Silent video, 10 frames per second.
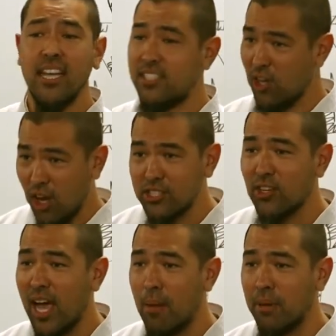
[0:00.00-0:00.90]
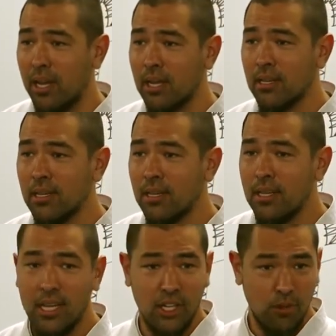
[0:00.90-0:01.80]
It's also happening
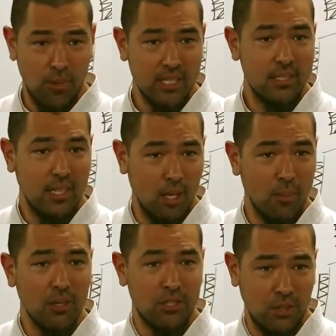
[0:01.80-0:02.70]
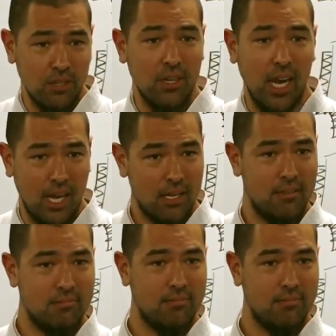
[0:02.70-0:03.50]
in your wrist, elbow, shoulder, neck.